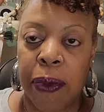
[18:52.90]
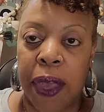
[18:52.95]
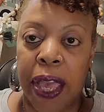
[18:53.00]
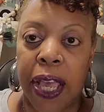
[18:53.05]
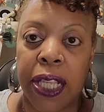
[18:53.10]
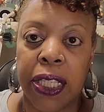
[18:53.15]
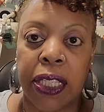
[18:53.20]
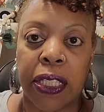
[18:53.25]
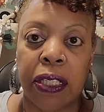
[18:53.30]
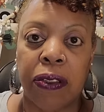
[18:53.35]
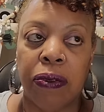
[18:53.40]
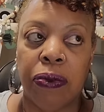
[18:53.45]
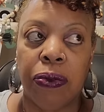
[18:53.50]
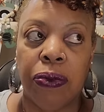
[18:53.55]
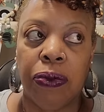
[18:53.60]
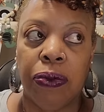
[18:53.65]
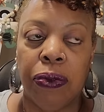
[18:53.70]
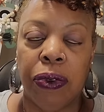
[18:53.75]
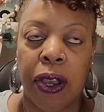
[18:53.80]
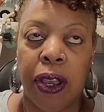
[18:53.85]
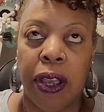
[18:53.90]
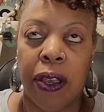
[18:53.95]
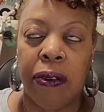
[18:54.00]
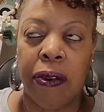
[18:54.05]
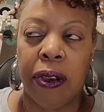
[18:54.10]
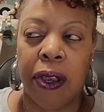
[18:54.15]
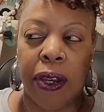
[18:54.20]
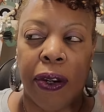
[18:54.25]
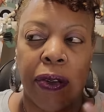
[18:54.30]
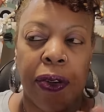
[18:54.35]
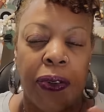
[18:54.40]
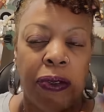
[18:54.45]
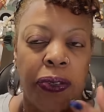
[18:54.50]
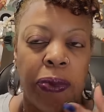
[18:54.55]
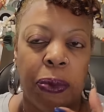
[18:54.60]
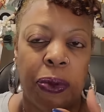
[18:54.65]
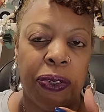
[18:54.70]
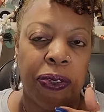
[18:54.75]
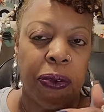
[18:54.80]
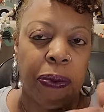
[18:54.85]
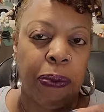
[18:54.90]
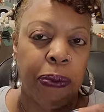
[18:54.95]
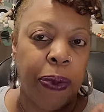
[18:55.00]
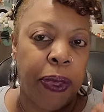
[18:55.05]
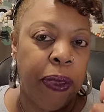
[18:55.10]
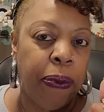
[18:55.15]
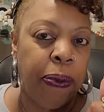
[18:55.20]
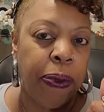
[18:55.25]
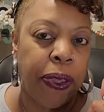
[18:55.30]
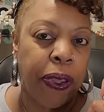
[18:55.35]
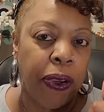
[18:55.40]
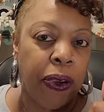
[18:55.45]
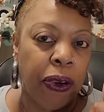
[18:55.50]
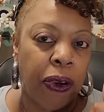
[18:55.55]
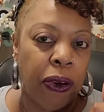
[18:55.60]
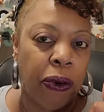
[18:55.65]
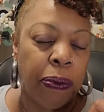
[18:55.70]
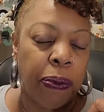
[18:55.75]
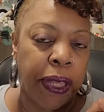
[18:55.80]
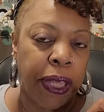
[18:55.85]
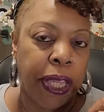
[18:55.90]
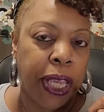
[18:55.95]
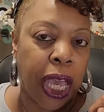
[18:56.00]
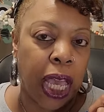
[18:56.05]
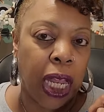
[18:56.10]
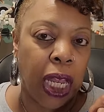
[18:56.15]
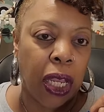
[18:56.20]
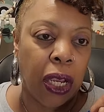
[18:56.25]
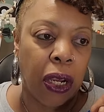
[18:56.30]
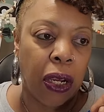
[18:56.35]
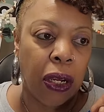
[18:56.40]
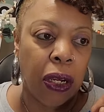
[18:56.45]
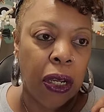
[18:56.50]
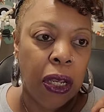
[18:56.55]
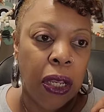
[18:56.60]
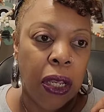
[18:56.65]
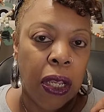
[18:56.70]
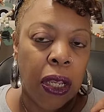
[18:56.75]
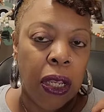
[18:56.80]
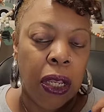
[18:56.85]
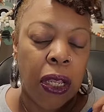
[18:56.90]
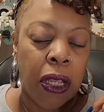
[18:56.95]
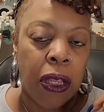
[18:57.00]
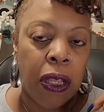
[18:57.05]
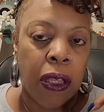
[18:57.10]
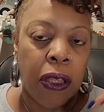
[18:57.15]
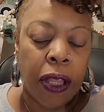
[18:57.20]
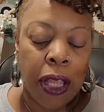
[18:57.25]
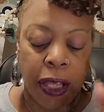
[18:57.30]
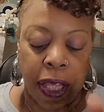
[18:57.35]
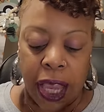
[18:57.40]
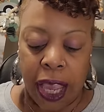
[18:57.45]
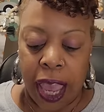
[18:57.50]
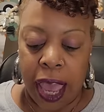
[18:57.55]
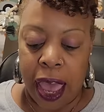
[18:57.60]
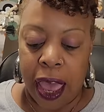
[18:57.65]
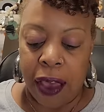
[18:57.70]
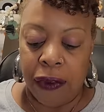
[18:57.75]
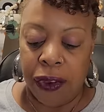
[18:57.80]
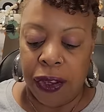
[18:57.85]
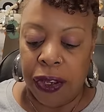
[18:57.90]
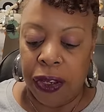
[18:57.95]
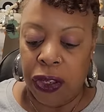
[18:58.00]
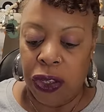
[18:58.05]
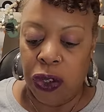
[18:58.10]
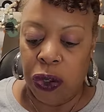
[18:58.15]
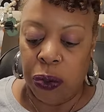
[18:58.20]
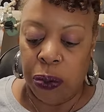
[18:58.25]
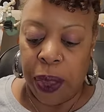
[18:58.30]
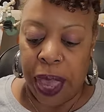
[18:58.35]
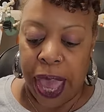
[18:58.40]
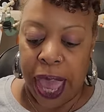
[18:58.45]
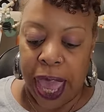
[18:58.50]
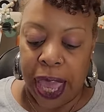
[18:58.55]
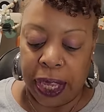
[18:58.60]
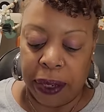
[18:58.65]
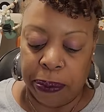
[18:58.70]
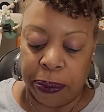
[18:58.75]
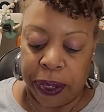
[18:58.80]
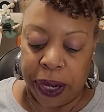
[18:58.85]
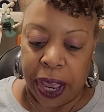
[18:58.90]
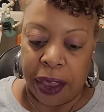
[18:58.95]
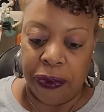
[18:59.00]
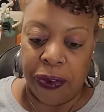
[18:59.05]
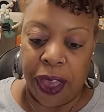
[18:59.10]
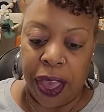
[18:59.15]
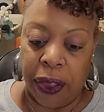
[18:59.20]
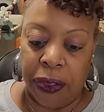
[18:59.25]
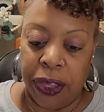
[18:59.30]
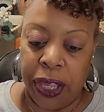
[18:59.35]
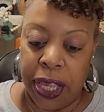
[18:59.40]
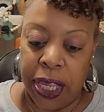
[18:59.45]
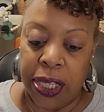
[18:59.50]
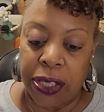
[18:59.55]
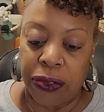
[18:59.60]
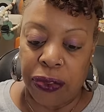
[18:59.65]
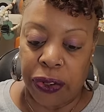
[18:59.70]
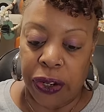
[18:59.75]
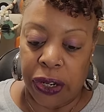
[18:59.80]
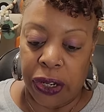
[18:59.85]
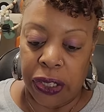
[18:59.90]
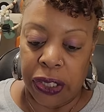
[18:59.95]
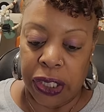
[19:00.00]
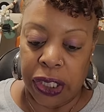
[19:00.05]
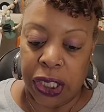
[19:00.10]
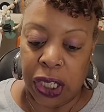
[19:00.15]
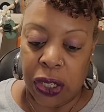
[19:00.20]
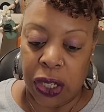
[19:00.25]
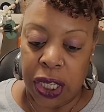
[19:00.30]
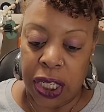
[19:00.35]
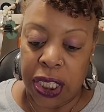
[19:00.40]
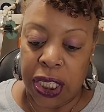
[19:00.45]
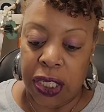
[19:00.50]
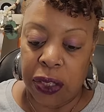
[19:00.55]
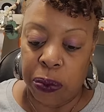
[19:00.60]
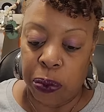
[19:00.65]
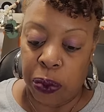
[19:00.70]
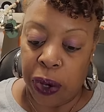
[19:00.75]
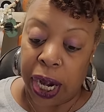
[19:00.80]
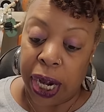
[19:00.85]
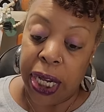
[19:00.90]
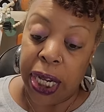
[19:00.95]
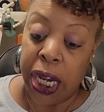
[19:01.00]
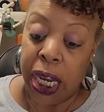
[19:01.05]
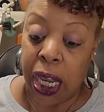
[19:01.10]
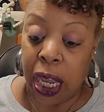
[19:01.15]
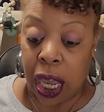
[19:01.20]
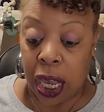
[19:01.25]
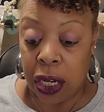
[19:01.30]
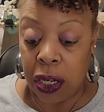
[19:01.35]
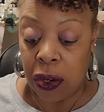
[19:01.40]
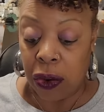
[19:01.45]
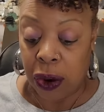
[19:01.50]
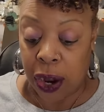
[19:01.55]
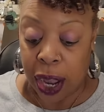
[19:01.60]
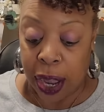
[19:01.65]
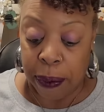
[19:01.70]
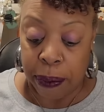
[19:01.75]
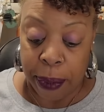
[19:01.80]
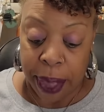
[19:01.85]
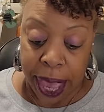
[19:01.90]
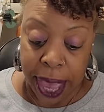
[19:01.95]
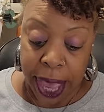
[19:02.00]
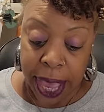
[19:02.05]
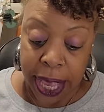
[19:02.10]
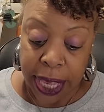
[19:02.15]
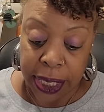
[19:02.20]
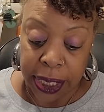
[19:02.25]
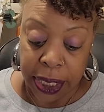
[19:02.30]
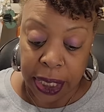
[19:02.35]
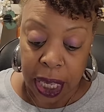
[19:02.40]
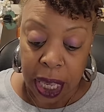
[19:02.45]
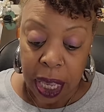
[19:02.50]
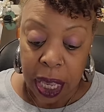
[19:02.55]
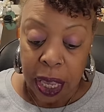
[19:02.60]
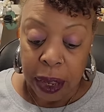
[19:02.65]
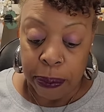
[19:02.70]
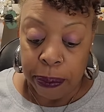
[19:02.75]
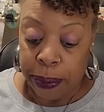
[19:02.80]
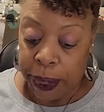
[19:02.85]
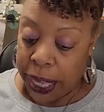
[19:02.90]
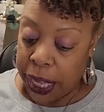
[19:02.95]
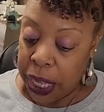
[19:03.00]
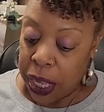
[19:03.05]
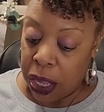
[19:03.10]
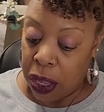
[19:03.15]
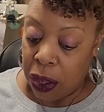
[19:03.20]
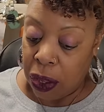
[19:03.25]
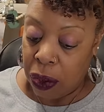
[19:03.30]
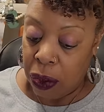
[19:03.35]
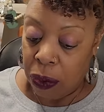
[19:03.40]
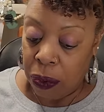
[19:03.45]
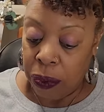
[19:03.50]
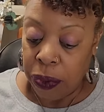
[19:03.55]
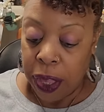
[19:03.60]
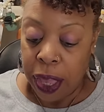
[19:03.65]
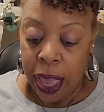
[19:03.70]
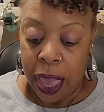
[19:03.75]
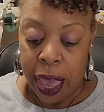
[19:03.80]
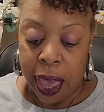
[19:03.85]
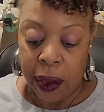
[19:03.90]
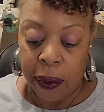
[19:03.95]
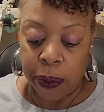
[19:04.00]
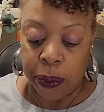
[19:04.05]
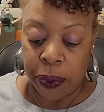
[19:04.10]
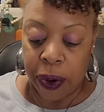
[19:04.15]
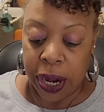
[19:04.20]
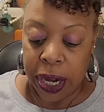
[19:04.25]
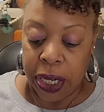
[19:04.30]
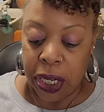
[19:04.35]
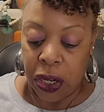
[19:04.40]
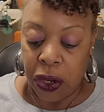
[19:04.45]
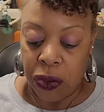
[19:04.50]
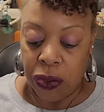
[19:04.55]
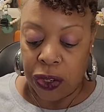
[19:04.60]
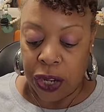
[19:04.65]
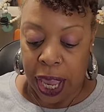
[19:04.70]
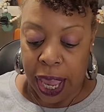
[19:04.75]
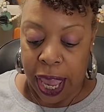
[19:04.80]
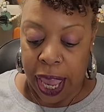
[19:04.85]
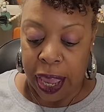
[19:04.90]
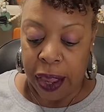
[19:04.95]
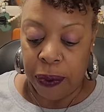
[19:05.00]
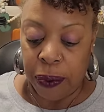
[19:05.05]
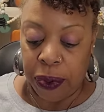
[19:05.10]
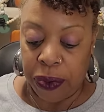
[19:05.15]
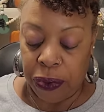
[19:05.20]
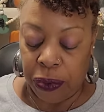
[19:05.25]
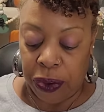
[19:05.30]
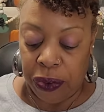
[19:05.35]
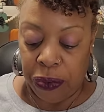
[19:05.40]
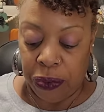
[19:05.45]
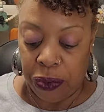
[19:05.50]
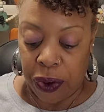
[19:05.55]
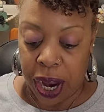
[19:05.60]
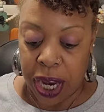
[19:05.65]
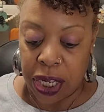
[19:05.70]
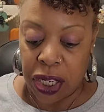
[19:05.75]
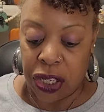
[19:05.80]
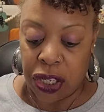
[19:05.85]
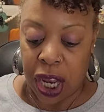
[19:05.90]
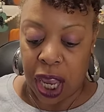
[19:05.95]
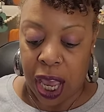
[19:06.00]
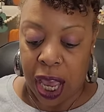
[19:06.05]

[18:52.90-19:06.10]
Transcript: mask. I don't know if it was some B Pure or B Color that they have in the two pack, but I found these first. So this is Brightening Under Eye Mask. Be you. Help brighten your day with refreshed